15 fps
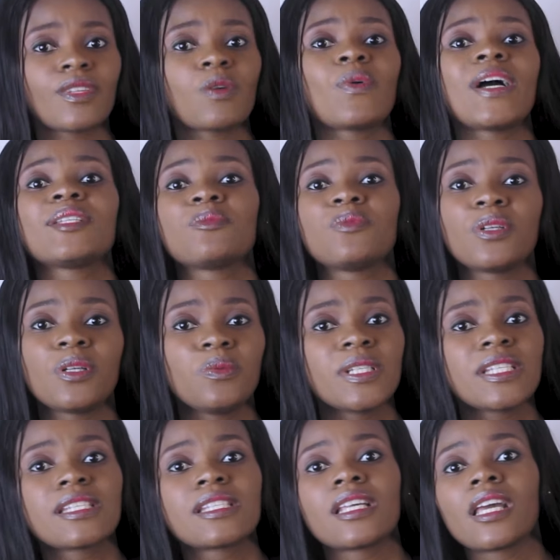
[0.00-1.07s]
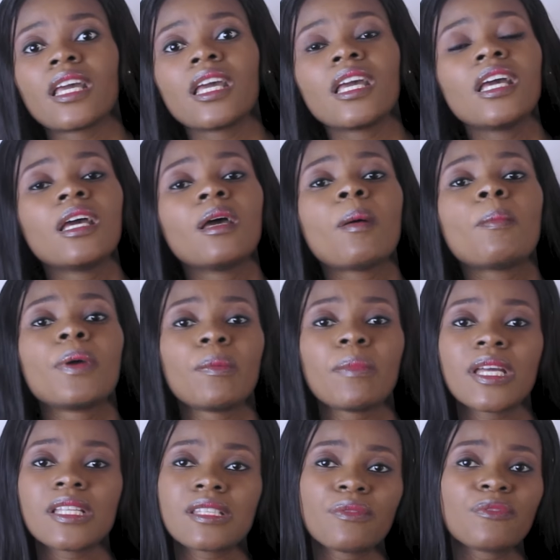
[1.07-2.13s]
why do we always say
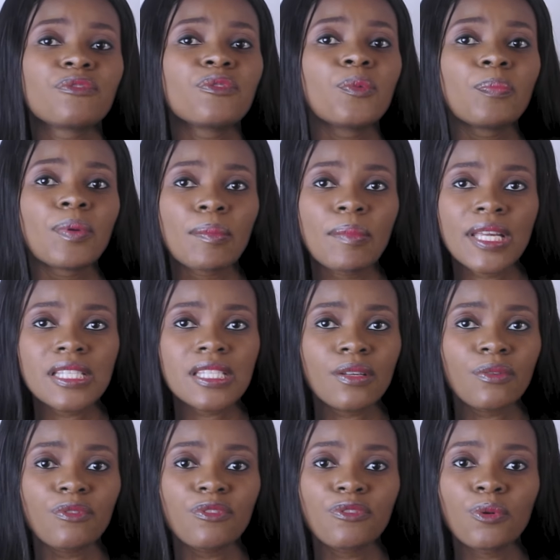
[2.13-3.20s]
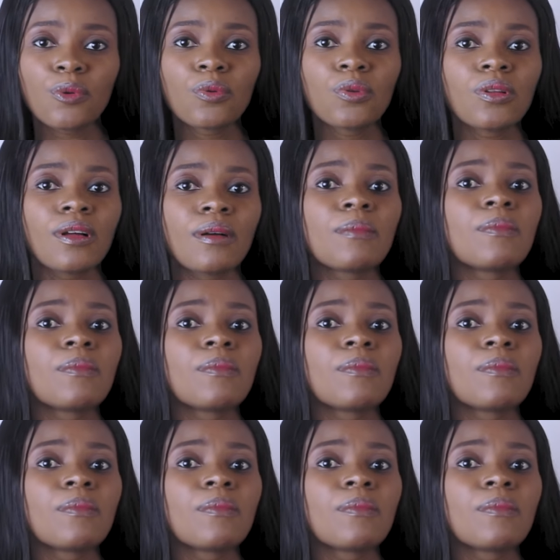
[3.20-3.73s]
payment in full.